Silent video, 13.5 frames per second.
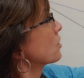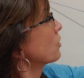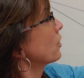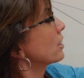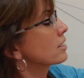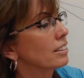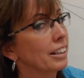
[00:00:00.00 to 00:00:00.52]
the
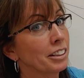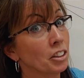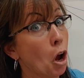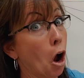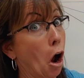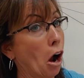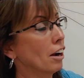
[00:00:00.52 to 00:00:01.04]
horizon line,
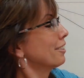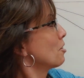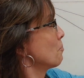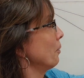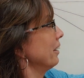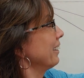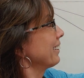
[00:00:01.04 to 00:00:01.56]

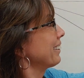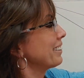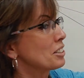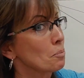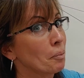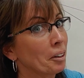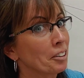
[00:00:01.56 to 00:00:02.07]
but it's
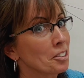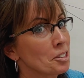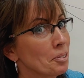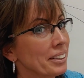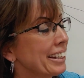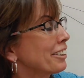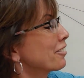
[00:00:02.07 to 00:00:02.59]
a marker, so
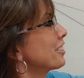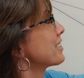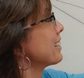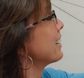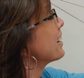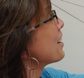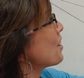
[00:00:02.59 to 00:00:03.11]
I can't erase it.